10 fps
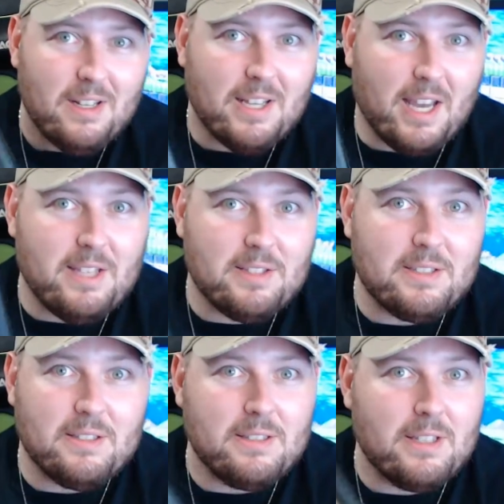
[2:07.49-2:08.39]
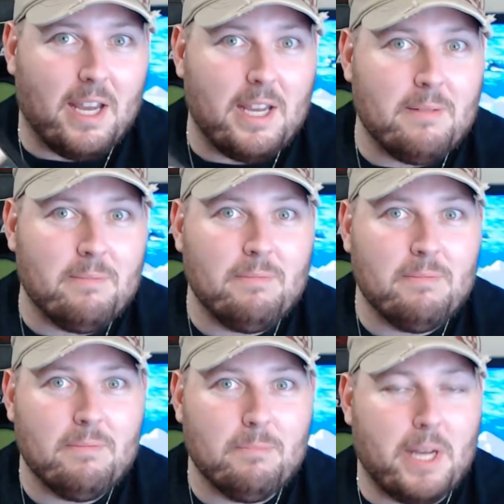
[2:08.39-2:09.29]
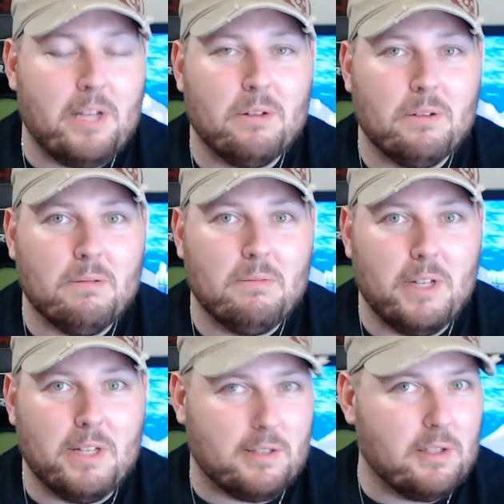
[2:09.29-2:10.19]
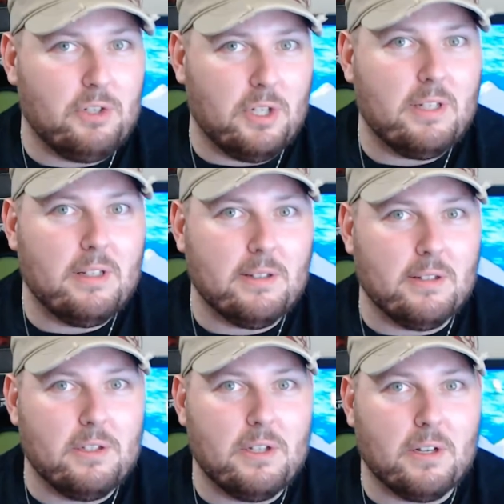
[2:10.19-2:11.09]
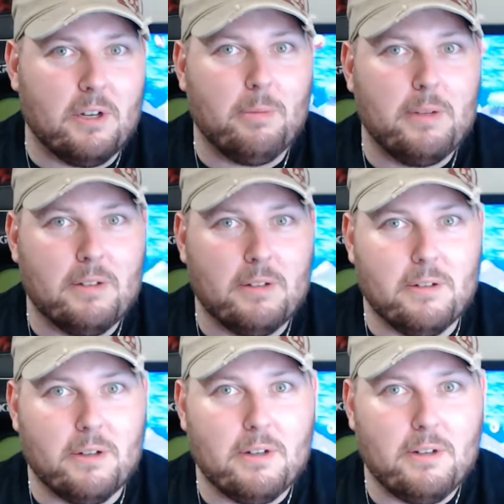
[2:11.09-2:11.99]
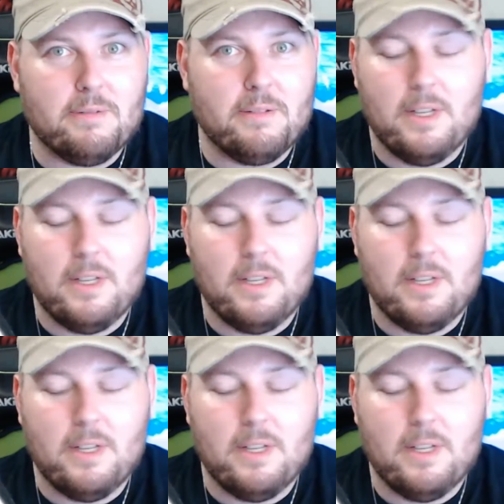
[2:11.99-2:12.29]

Case, game, manual, and it's legit. It's a legit copy, not a knockoff.